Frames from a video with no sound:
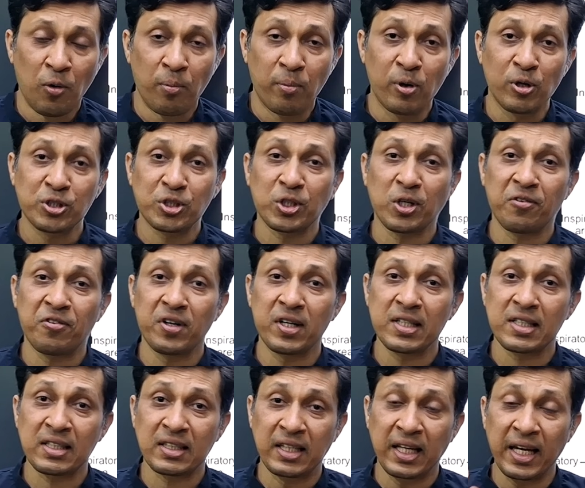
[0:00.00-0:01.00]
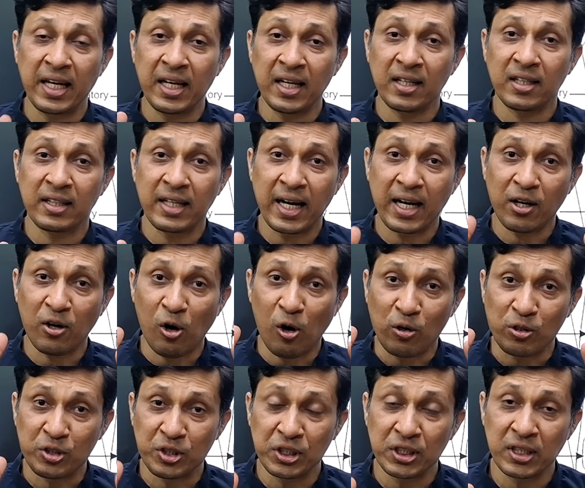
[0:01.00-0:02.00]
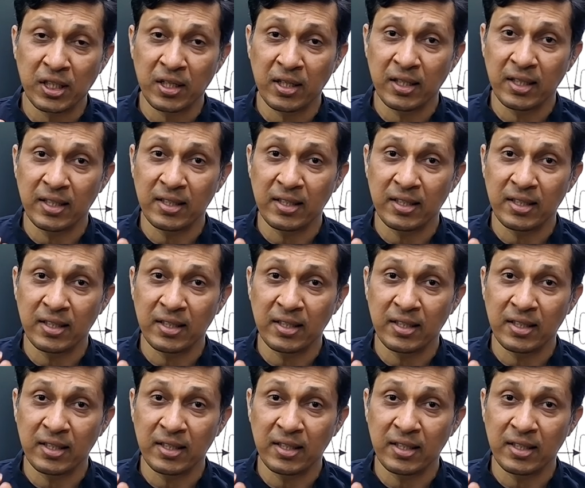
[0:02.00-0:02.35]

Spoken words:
Most of us think that oxygen